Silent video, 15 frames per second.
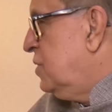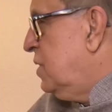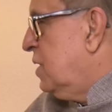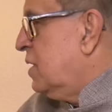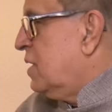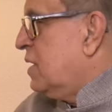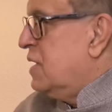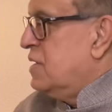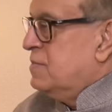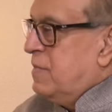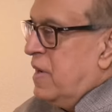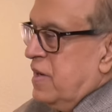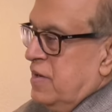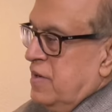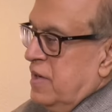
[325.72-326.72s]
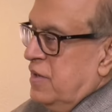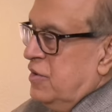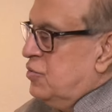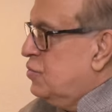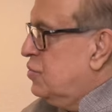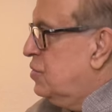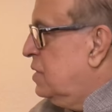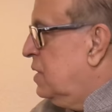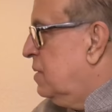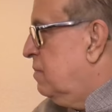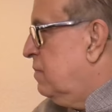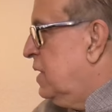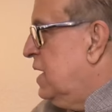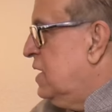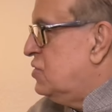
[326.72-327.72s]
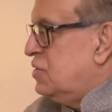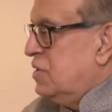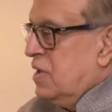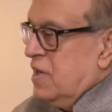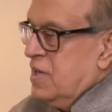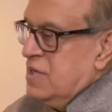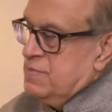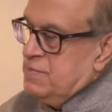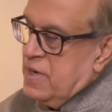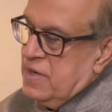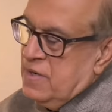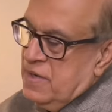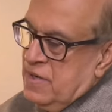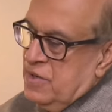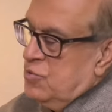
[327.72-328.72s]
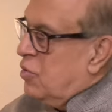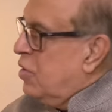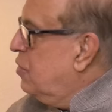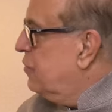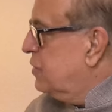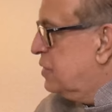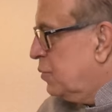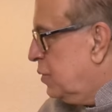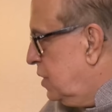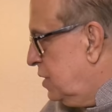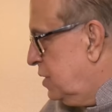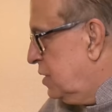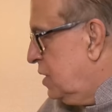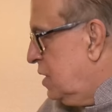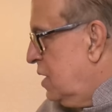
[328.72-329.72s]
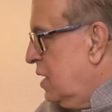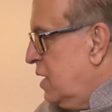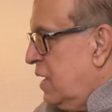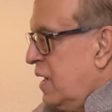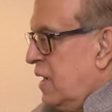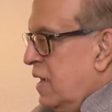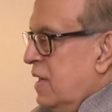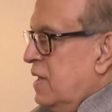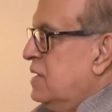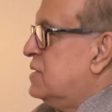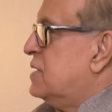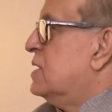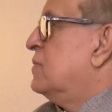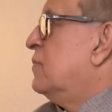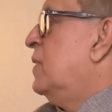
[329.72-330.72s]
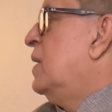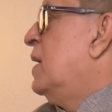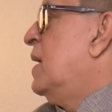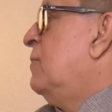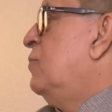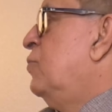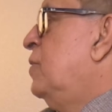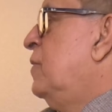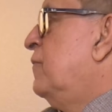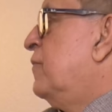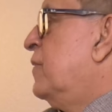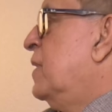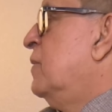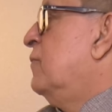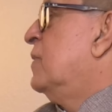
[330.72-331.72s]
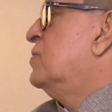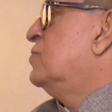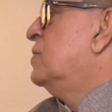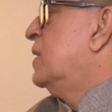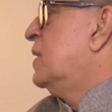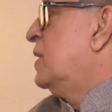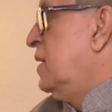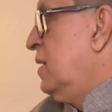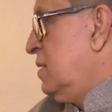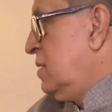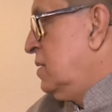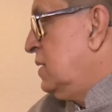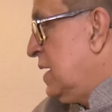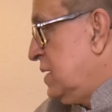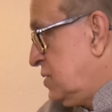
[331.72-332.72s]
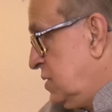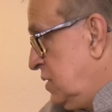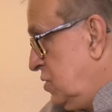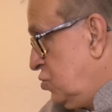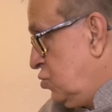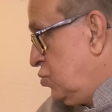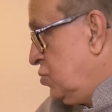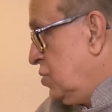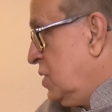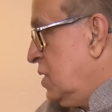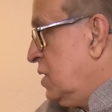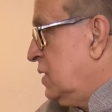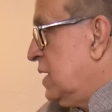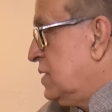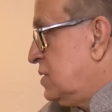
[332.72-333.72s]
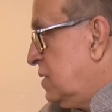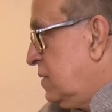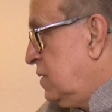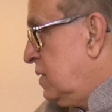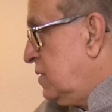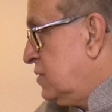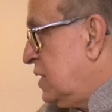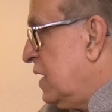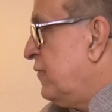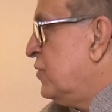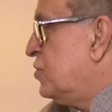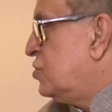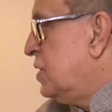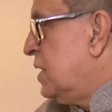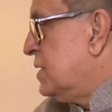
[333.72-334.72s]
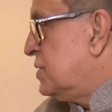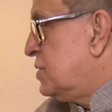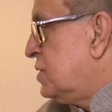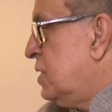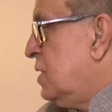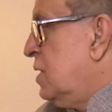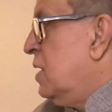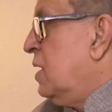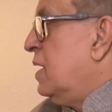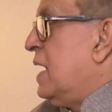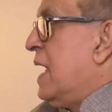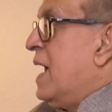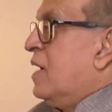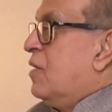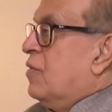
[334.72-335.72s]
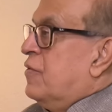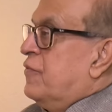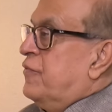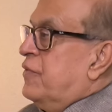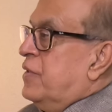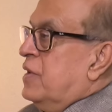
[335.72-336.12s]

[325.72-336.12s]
Sri Lanka, is migrated to Malaysia, is migrated to all over the world, and he says, well, I'm doing fine, why should I care? That's the issue. That's a selfishness, lack of